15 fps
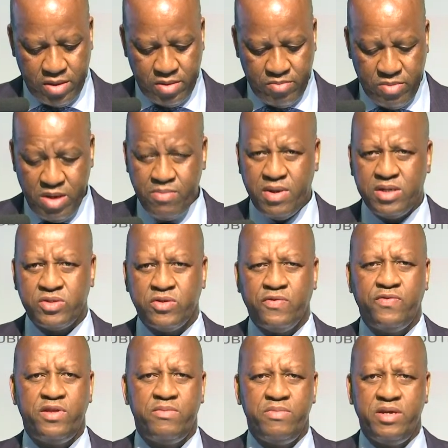Members
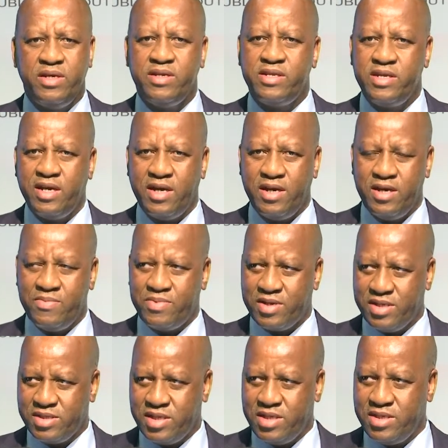of the media are
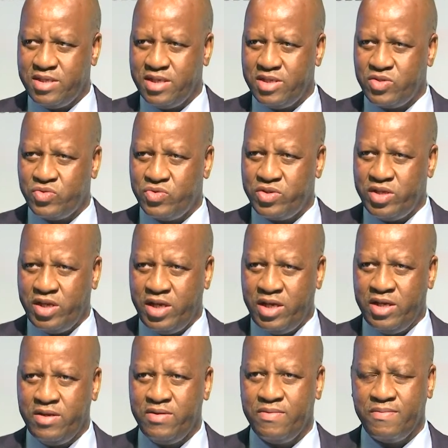present
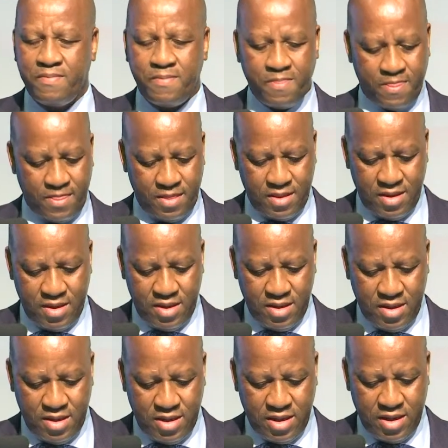today.
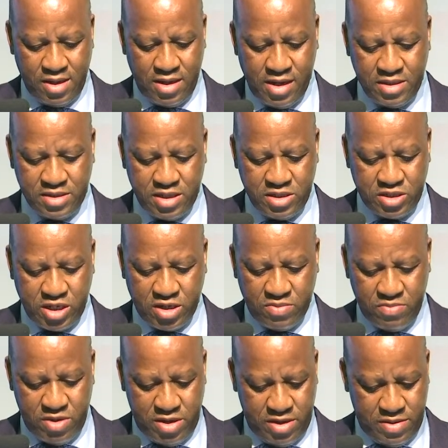Ladies and
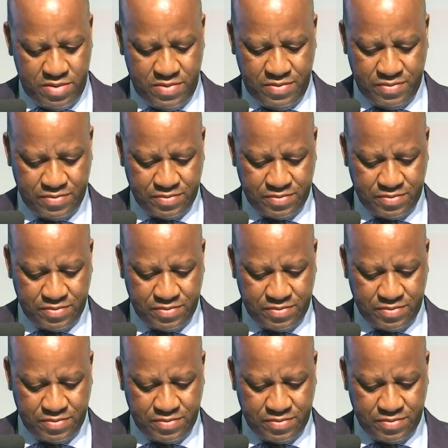gentlemen,